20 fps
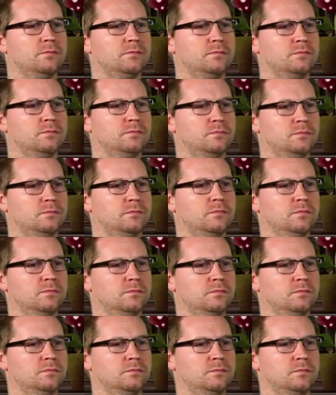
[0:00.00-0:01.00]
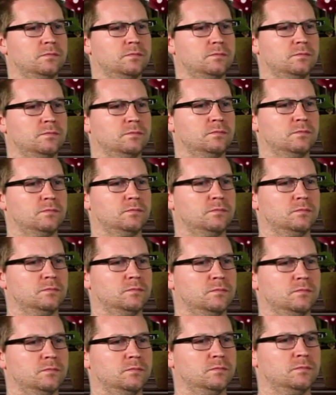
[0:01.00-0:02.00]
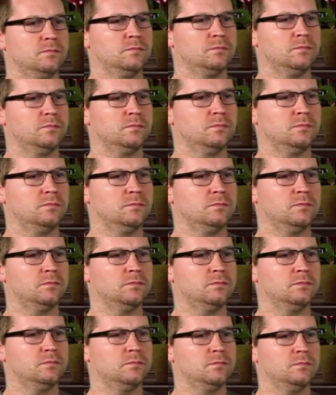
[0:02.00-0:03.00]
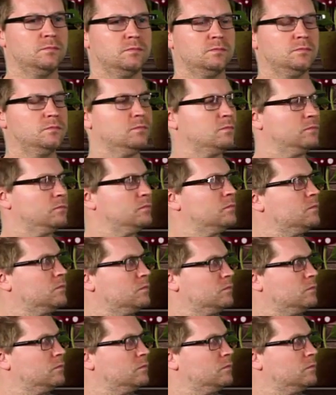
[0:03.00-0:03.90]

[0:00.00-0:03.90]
No words are spoken by the person on screen.